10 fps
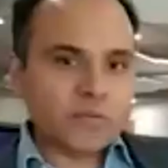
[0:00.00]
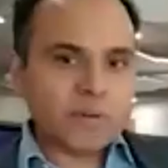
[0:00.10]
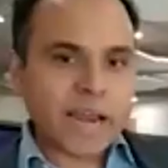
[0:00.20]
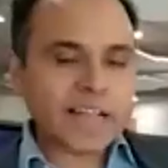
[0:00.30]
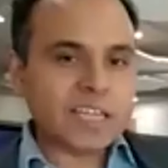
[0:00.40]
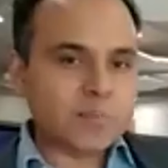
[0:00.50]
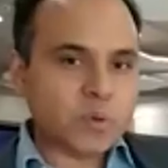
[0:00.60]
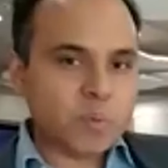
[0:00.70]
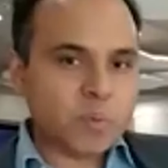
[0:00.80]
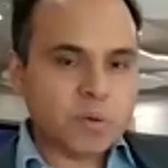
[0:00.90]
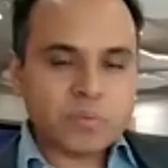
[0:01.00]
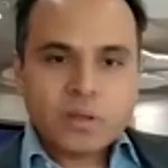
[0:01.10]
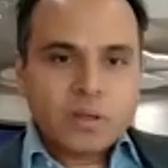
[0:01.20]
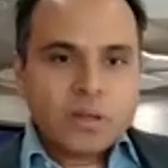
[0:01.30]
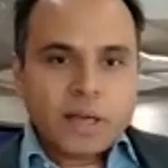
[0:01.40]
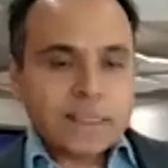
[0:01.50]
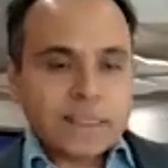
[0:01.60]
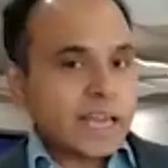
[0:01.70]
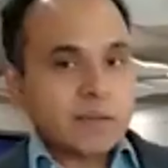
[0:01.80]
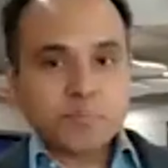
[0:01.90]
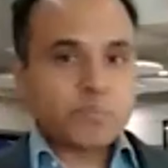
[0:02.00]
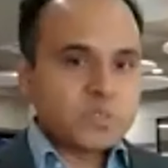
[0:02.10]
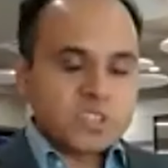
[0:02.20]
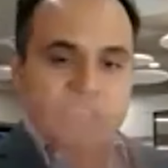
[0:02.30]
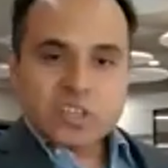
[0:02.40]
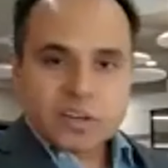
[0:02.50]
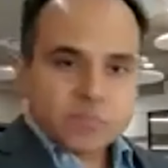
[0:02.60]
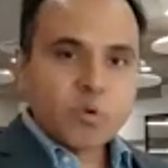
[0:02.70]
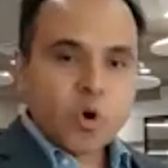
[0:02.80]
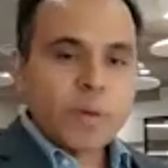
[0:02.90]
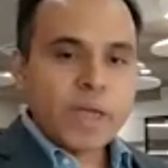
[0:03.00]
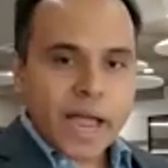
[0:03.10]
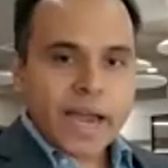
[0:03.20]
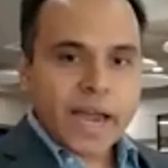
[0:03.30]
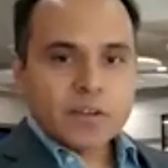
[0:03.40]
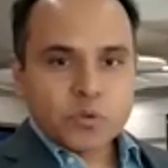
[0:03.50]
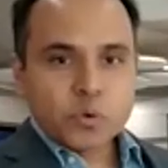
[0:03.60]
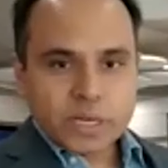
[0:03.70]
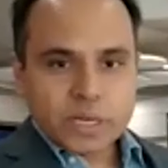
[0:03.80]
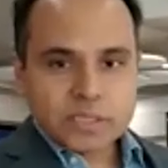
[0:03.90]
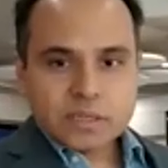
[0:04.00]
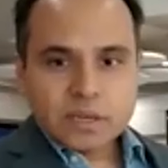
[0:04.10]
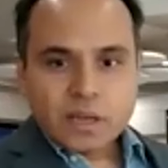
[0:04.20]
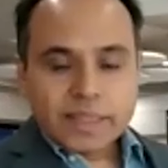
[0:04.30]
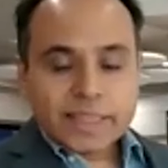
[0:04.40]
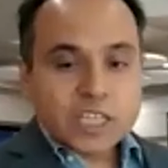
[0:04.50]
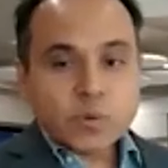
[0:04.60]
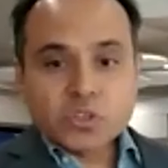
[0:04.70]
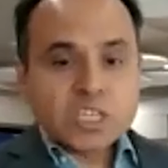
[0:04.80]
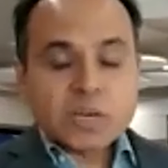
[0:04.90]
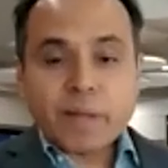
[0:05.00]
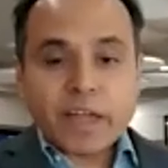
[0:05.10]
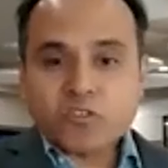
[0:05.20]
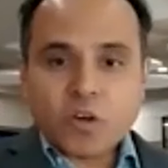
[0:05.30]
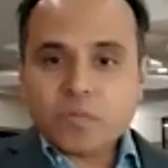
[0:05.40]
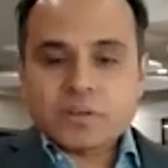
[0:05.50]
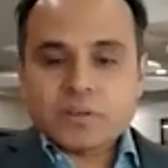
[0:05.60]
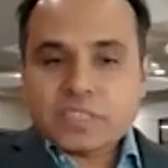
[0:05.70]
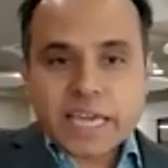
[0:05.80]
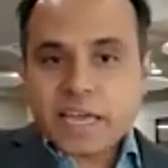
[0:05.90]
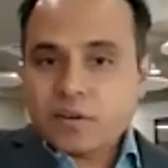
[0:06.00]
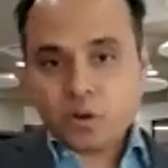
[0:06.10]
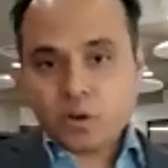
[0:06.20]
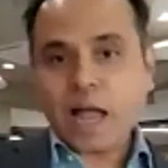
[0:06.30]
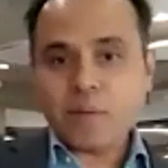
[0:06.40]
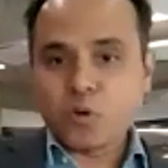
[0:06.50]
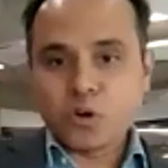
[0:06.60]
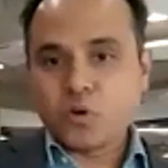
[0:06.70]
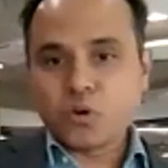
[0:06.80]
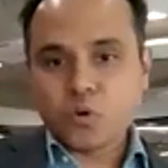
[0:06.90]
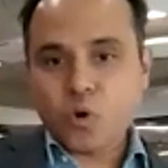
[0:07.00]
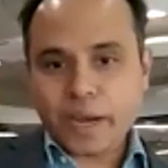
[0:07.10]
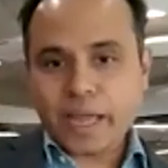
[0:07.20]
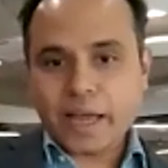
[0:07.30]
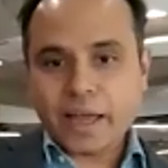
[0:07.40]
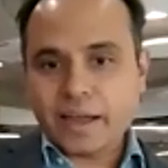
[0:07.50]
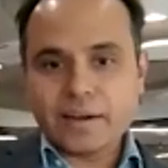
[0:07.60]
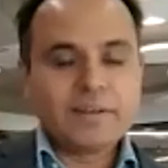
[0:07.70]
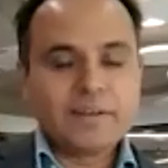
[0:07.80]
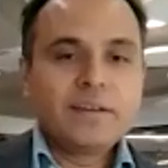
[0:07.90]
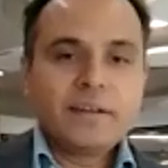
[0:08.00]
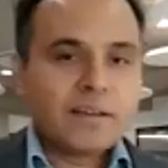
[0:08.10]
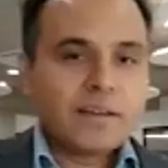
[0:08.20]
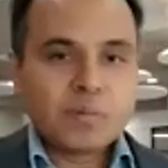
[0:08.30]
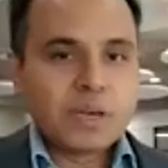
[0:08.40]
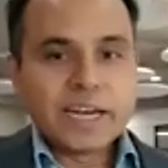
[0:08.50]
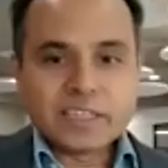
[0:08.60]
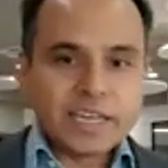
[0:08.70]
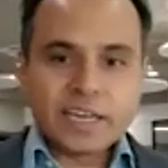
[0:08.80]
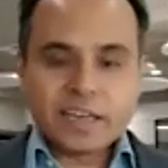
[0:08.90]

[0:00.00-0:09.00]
cracked that problem. And they just go behind a few years. And that's what you see in Microsoft saying, look, I'm going to go to OpenAI and literally,